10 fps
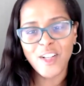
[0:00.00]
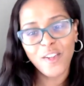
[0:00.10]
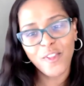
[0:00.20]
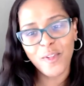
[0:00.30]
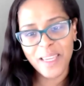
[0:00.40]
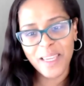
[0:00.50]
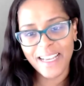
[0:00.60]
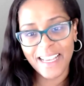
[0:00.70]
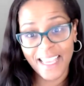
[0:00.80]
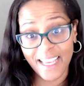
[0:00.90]
so for me,
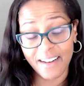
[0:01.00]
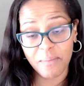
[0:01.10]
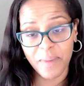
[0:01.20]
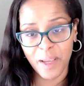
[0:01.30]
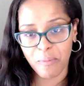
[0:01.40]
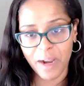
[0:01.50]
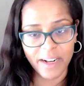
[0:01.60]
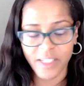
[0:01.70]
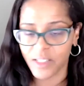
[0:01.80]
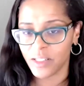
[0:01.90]
again, being
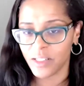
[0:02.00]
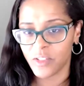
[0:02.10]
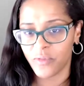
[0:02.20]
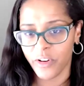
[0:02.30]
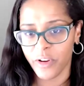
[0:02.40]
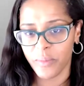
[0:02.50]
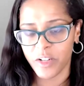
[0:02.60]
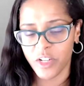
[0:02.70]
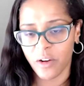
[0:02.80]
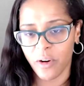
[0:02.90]
practical is very
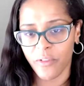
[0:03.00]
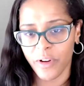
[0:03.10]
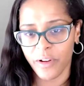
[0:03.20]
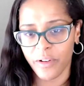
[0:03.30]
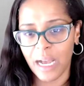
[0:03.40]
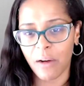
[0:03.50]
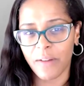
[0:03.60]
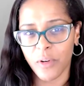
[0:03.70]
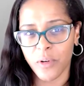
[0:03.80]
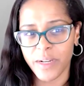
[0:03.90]
much, however, I, how
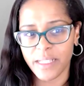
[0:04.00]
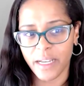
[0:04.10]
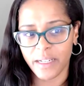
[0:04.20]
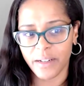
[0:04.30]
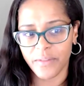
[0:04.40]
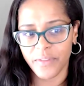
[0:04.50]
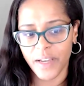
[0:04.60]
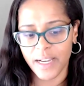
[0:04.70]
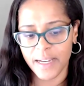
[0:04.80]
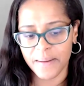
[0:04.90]
I've always kind of,
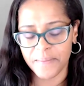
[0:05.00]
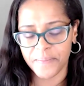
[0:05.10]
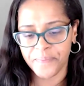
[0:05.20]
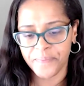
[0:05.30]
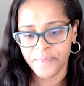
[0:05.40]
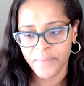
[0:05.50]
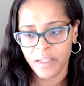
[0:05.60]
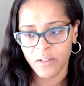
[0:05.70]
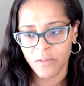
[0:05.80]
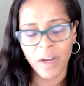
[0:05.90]
um,
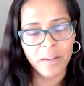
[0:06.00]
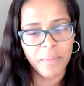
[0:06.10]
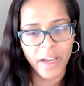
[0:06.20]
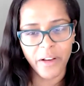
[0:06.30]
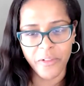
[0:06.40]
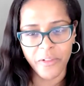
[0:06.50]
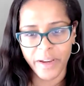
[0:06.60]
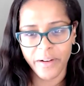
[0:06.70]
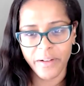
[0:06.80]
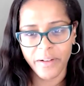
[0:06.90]
run my
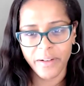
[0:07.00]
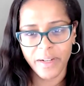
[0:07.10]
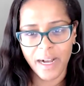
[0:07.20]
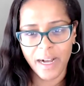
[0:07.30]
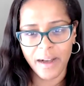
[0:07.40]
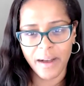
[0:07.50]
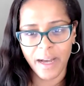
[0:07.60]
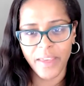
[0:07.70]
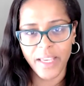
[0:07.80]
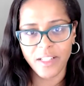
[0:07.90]
career. Uh,
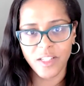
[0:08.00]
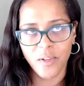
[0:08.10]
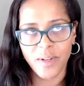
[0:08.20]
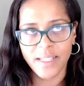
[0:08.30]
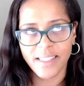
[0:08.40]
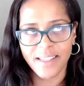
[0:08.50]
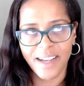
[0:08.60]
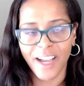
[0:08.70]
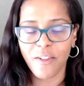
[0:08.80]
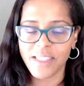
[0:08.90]
I think it's always,
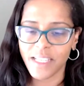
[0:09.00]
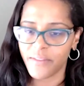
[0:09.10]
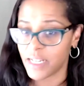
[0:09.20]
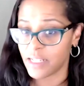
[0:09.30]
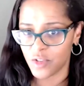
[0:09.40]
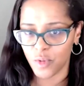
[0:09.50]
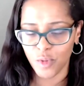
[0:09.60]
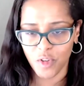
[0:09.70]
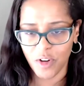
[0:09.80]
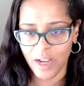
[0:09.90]
I always think of it as a
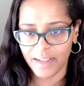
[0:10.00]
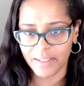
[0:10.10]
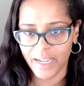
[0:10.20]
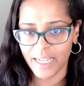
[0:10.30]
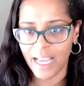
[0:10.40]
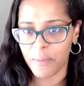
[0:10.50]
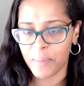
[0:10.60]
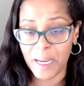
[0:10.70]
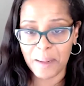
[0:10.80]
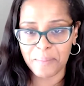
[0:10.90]
dual track, right? Have a
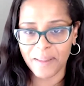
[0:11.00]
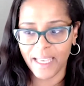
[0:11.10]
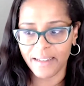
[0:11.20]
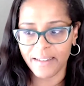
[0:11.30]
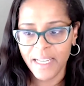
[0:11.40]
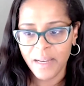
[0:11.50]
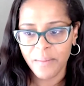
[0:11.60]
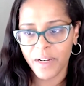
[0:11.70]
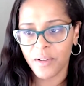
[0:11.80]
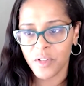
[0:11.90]
backup plan,
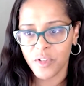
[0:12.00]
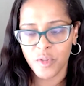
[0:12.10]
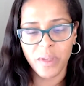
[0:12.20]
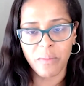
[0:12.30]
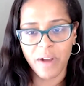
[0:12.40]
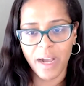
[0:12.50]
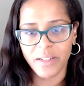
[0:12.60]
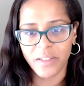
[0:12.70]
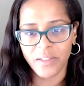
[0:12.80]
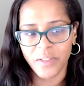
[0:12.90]
but also just being
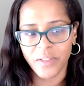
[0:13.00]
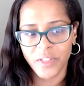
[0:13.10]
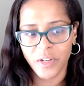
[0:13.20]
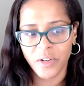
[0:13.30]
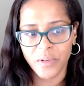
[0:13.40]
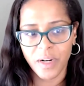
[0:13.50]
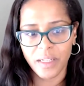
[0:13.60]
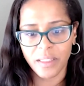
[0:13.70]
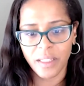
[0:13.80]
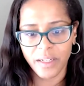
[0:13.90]
practical. So
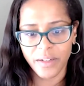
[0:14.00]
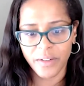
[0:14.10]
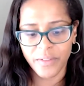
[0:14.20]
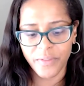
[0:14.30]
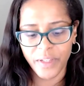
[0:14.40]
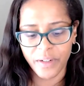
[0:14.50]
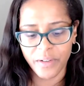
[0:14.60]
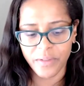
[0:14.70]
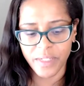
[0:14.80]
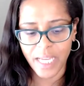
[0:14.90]
a lot of, you
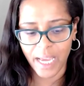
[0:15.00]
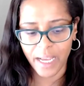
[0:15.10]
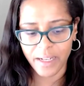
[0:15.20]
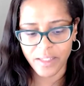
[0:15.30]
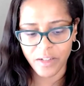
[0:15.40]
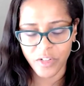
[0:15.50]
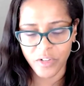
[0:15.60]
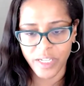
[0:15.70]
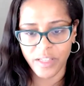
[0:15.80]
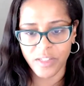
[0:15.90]
know, tax
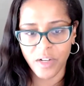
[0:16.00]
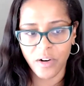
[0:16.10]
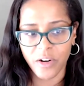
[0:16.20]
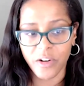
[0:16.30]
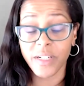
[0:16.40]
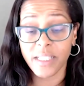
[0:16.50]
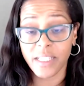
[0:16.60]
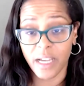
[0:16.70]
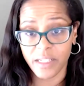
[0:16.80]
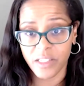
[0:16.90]
attorneys are
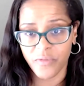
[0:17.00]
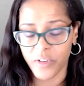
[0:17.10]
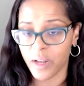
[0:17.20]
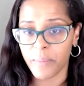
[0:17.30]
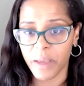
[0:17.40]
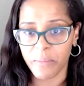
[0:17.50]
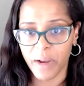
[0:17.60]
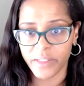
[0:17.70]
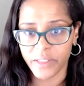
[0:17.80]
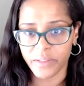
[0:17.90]
criticized for not being
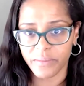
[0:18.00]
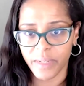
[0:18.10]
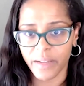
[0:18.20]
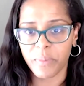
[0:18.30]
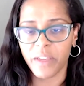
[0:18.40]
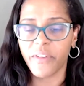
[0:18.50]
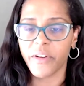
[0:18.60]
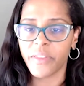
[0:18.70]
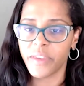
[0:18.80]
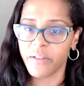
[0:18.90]
practical, right? Being
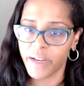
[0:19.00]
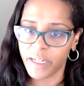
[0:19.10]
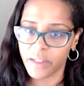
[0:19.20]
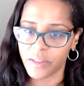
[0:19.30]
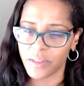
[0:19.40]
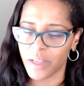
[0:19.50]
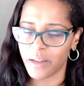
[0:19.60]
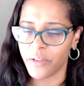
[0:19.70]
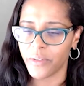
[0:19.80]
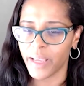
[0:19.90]
very theoretical,
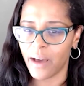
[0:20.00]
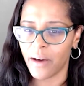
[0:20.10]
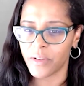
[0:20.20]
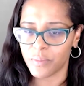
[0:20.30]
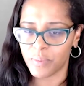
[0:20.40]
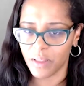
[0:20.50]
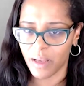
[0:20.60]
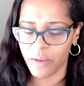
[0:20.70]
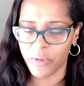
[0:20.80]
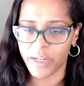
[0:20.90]
not knowing how to
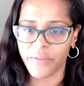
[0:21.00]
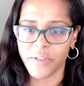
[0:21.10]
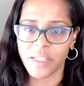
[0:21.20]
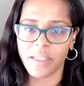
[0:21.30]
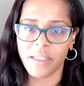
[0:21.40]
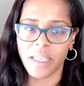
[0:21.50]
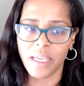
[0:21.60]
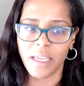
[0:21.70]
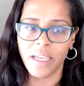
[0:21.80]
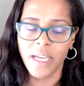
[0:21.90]
apply whatever's in
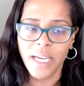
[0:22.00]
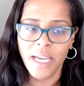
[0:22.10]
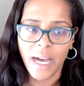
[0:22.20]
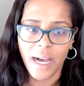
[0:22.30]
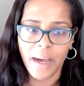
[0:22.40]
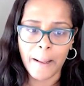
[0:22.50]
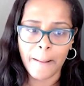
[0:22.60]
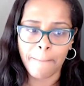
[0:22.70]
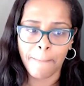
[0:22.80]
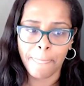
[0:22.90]
the,
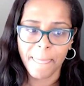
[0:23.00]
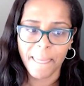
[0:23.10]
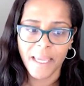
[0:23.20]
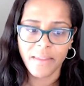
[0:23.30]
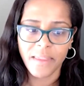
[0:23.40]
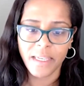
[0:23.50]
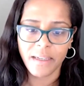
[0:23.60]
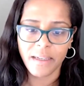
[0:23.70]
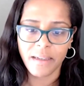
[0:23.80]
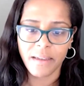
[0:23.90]
um,
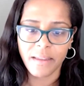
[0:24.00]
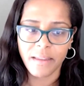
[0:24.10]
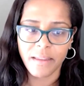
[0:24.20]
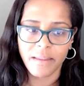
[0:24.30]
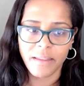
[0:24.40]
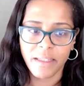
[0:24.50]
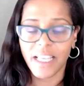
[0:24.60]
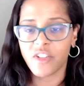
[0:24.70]
the the